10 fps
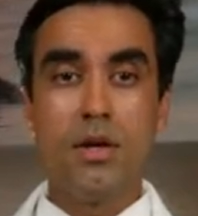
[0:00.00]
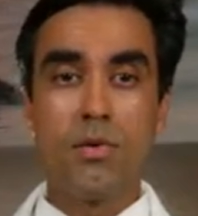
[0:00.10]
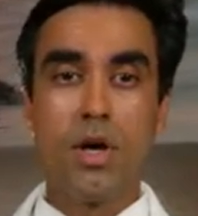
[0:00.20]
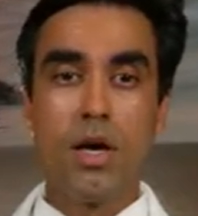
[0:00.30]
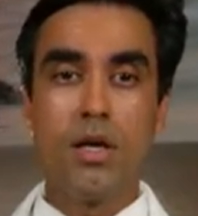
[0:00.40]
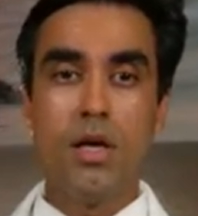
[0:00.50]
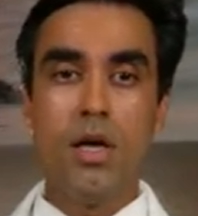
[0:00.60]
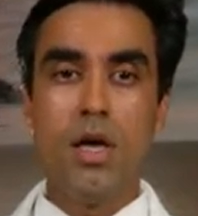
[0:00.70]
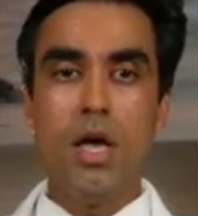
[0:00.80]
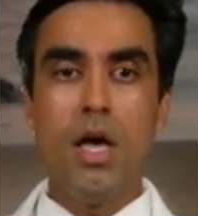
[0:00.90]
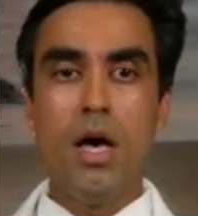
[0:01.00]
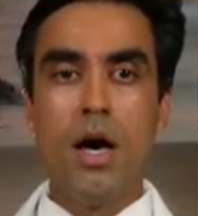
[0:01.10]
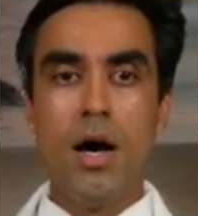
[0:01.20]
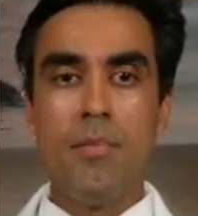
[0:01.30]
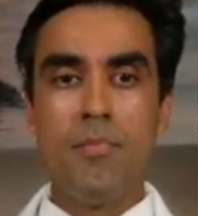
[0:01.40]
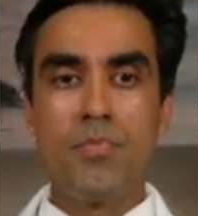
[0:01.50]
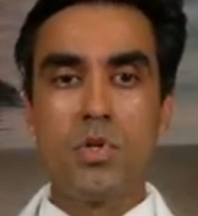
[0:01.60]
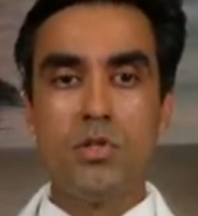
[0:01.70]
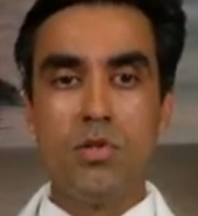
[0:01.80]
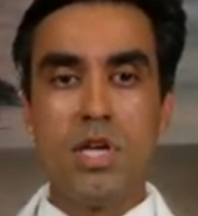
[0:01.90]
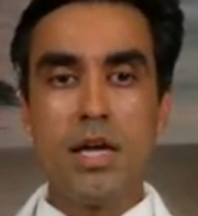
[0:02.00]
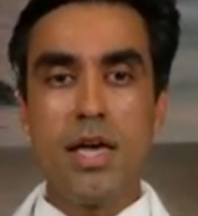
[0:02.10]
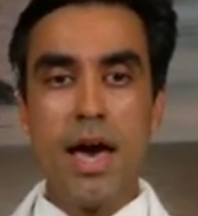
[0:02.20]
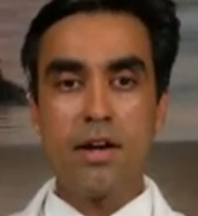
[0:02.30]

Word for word: Okay? Um, so take